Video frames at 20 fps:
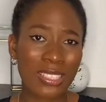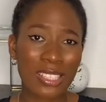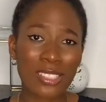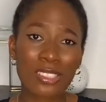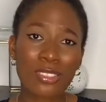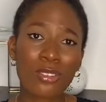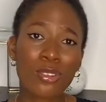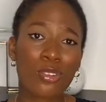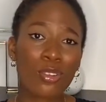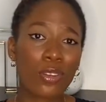that
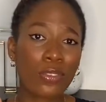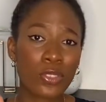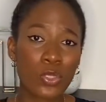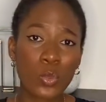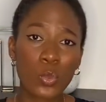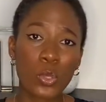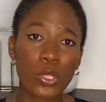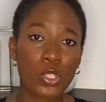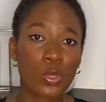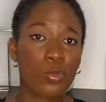she loves
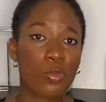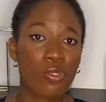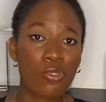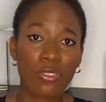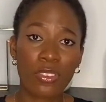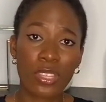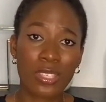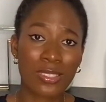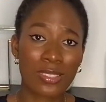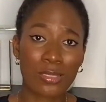to watch
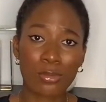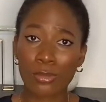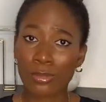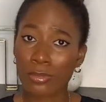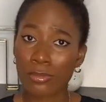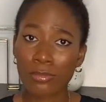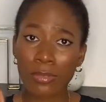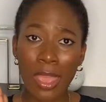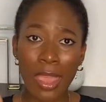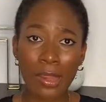movies
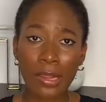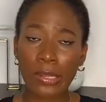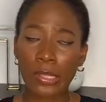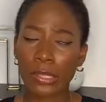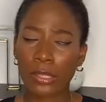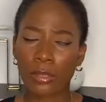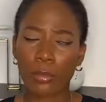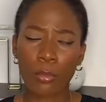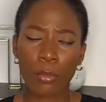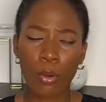till early
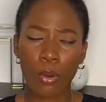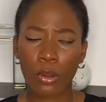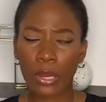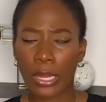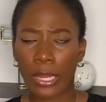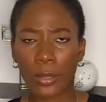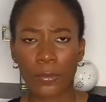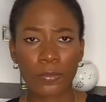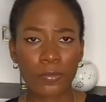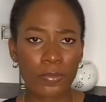in the
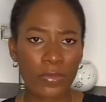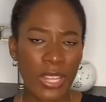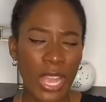morning